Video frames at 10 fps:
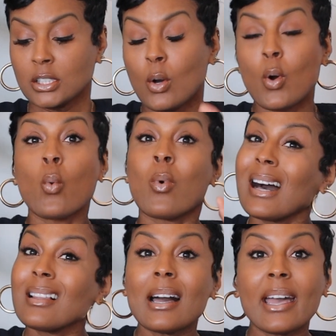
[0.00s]
So
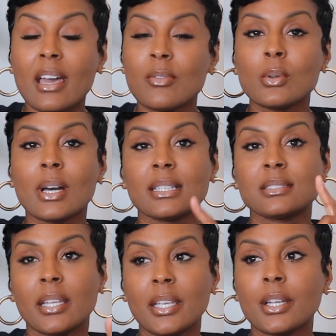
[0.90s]
while I have you
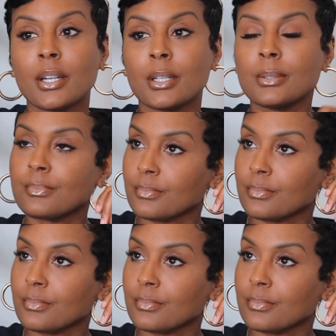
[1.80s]
guys here,